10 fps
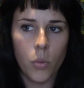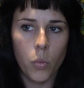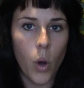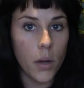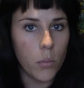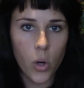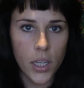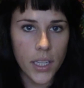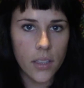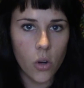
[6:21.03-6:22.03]
one
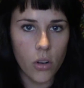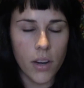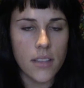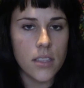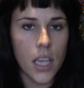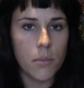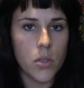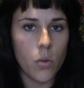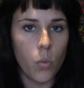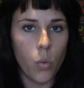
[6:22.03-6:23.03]
morning or if I
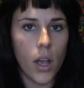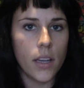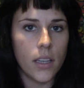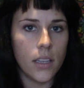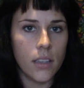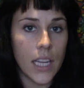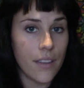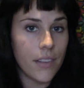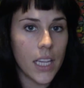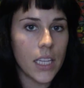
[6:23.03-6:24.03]
skipped one
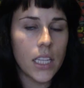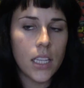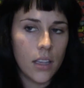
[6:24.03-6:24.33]
evening,